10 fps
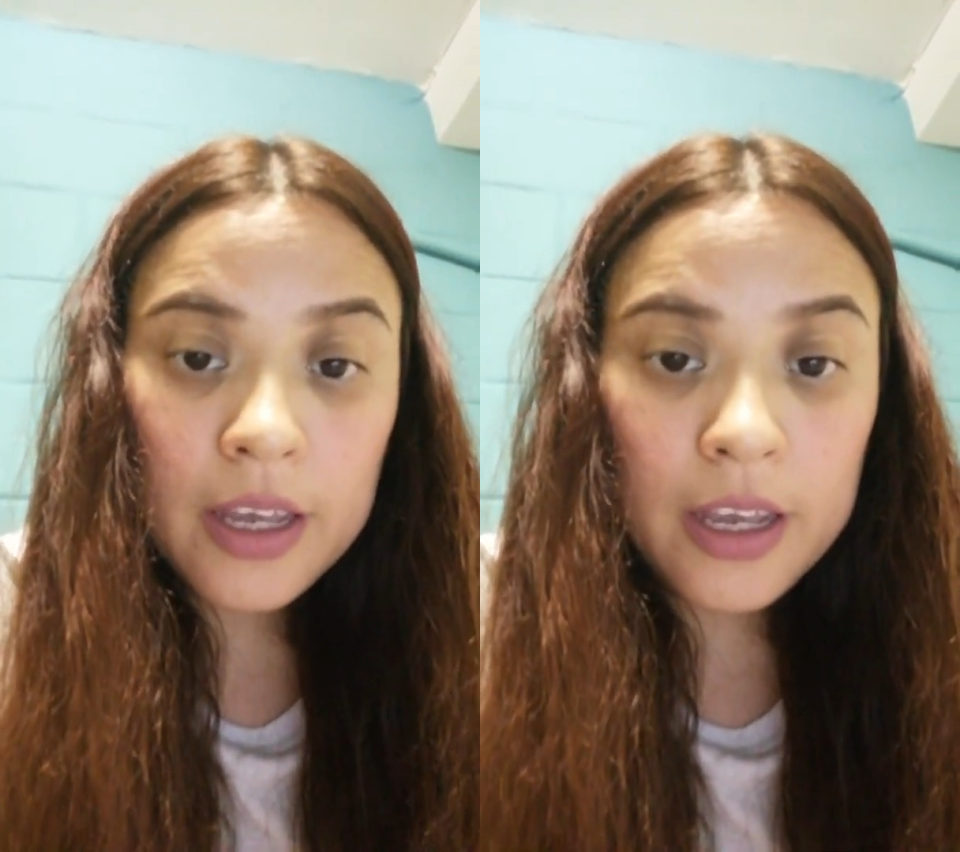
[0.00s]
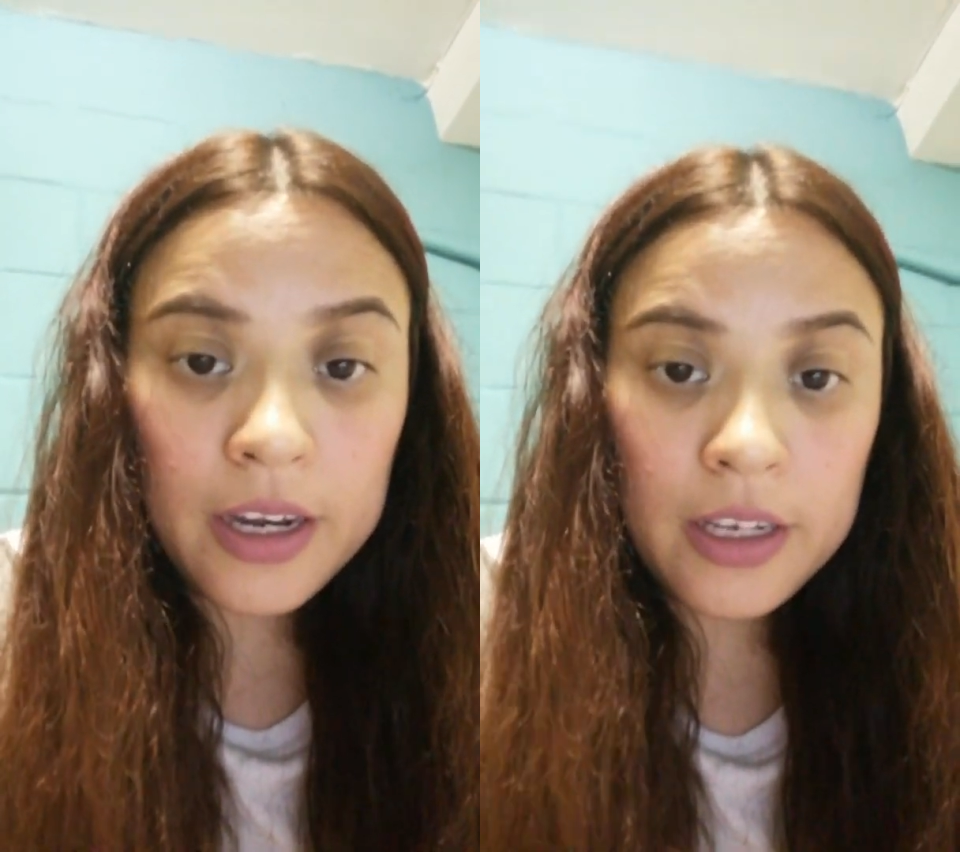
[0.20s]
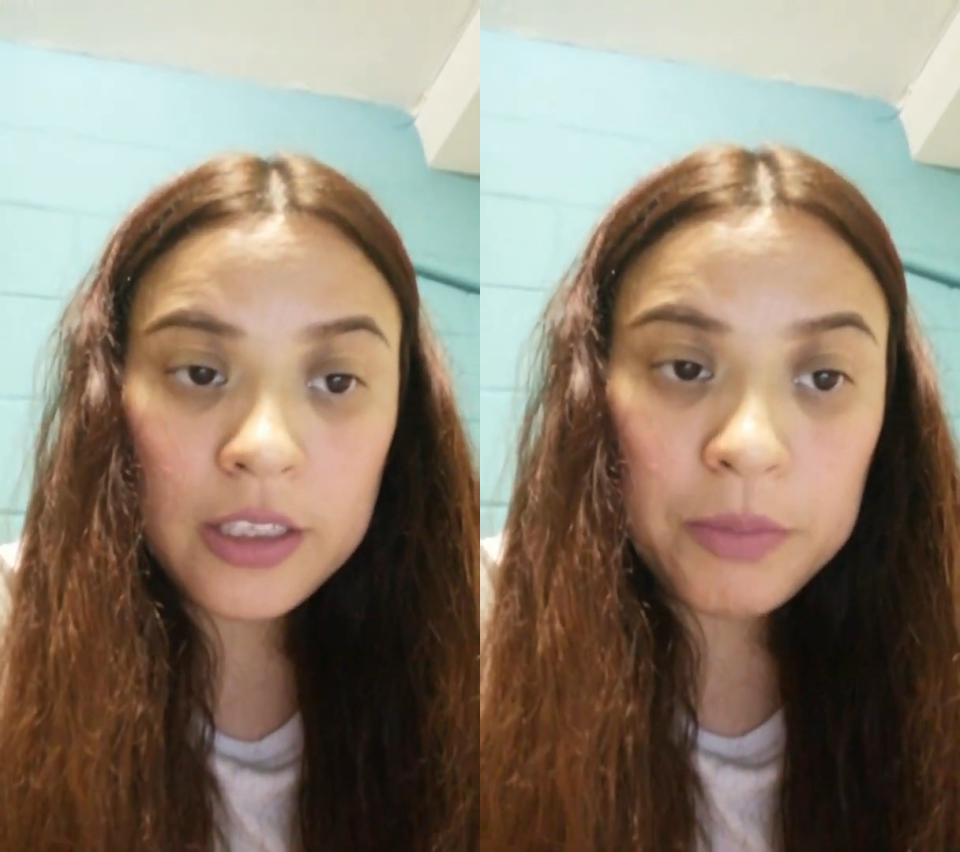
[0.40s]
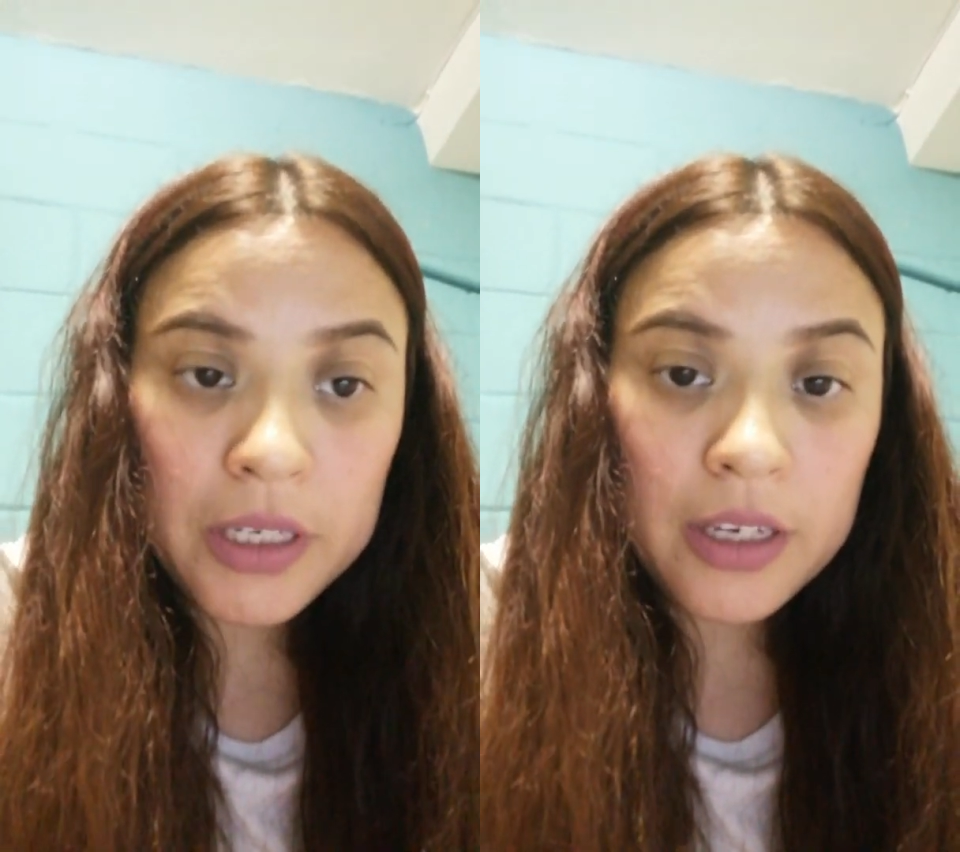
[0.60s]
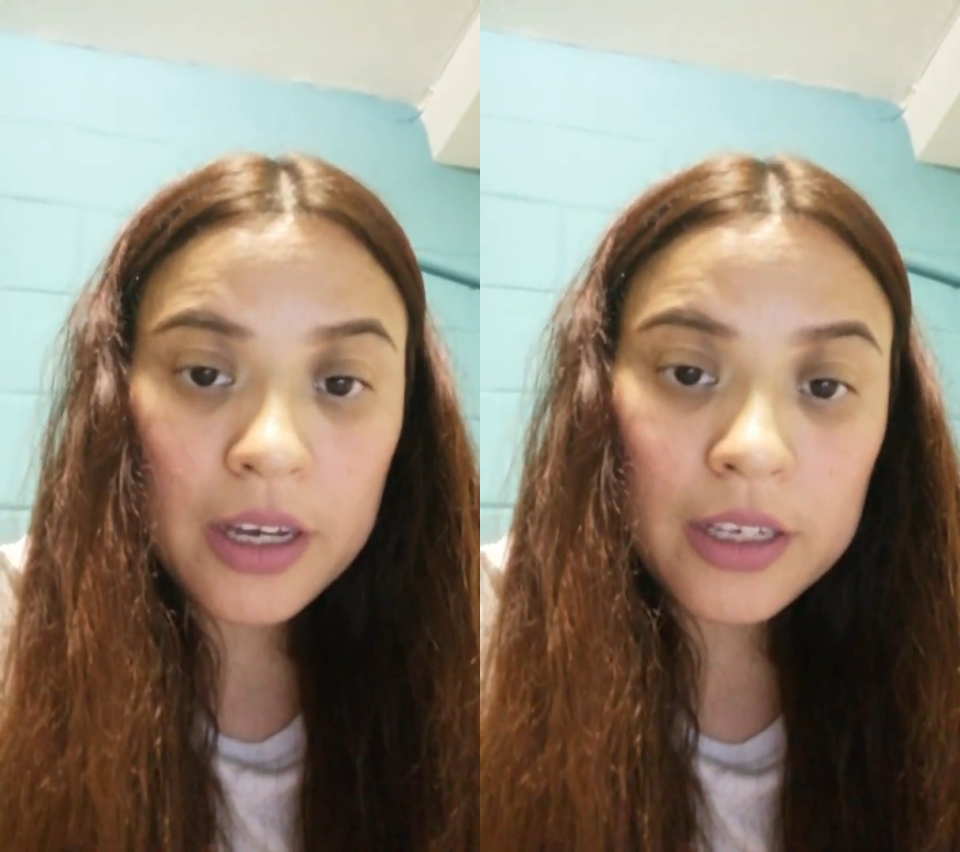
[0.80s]
and it's
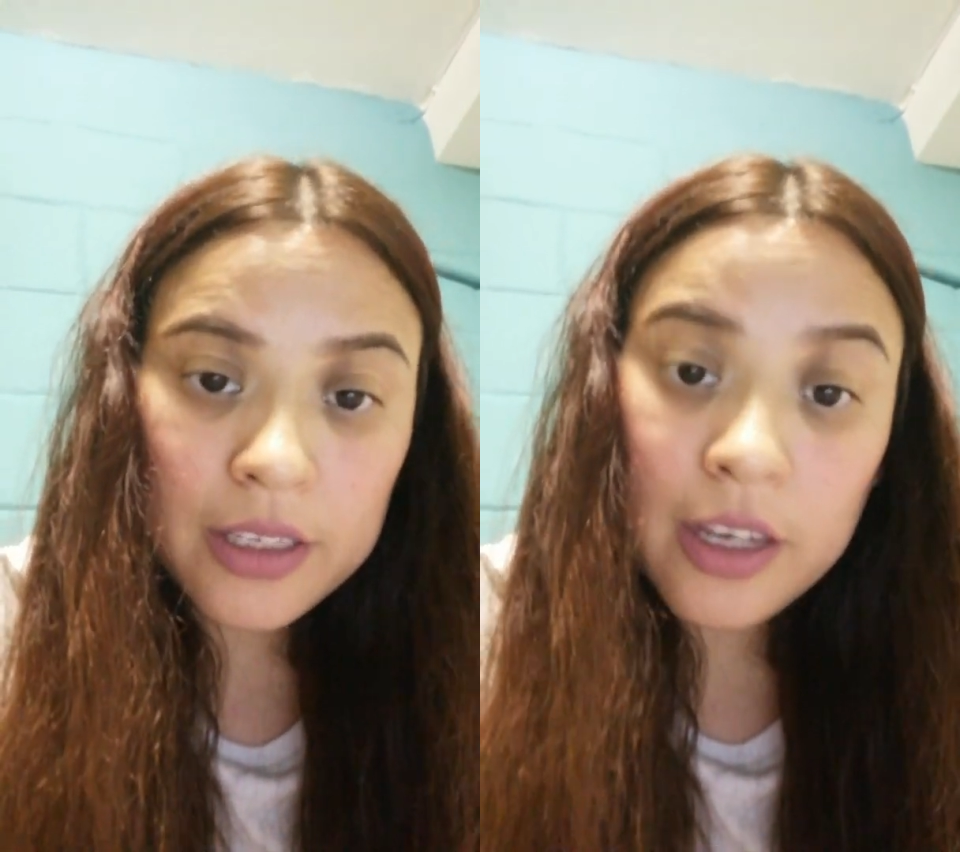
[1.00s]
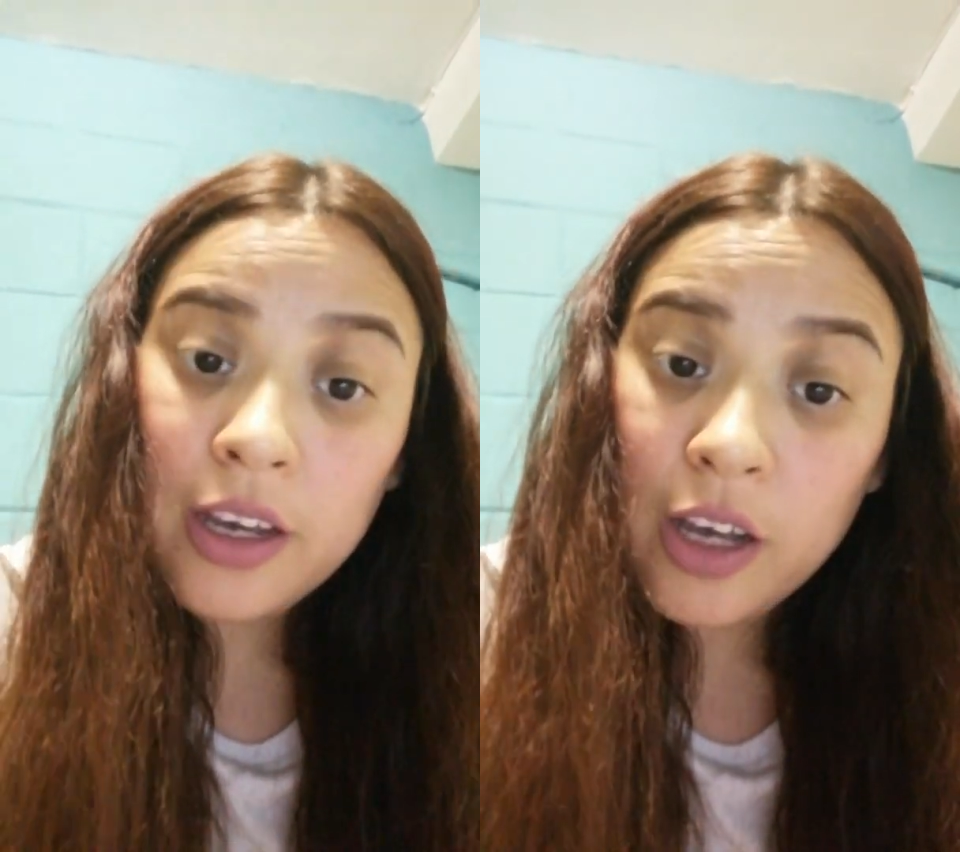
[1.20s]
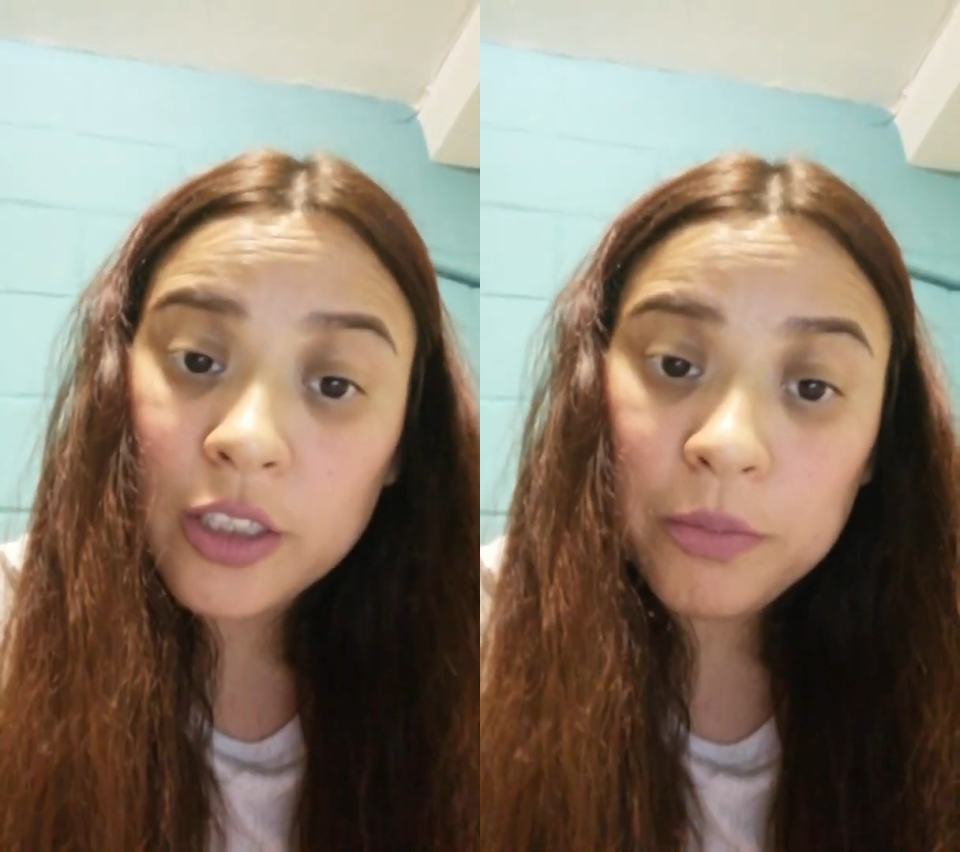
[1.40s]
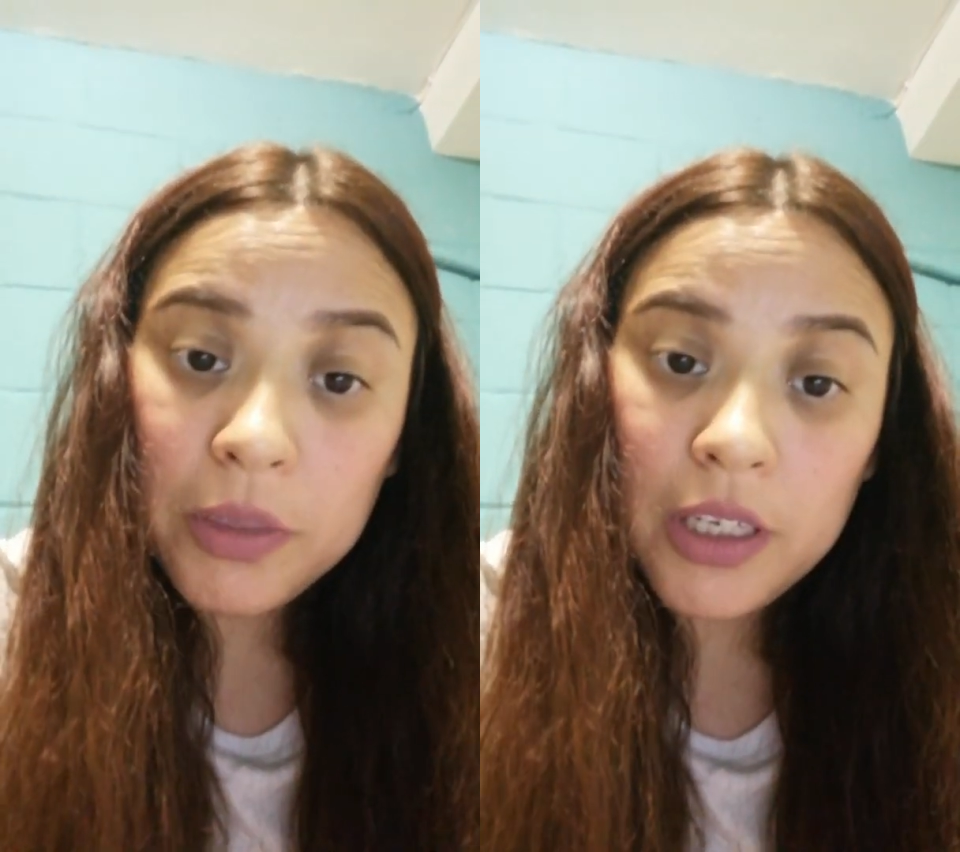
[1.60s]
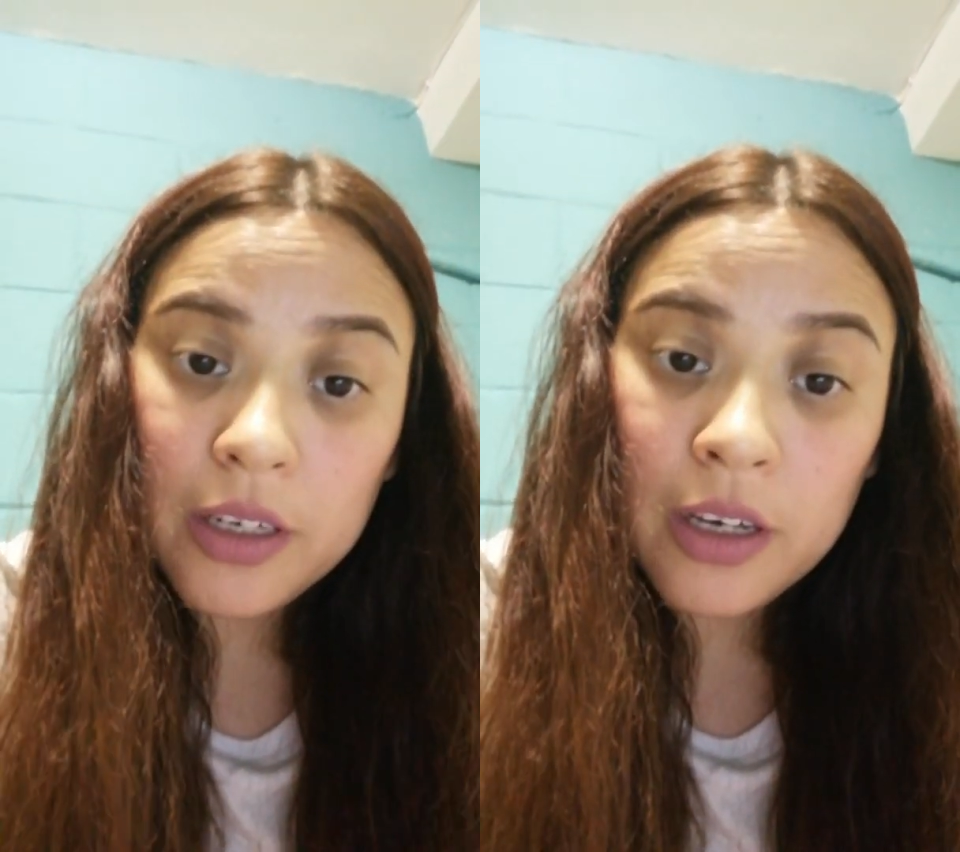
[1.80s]
because it helps me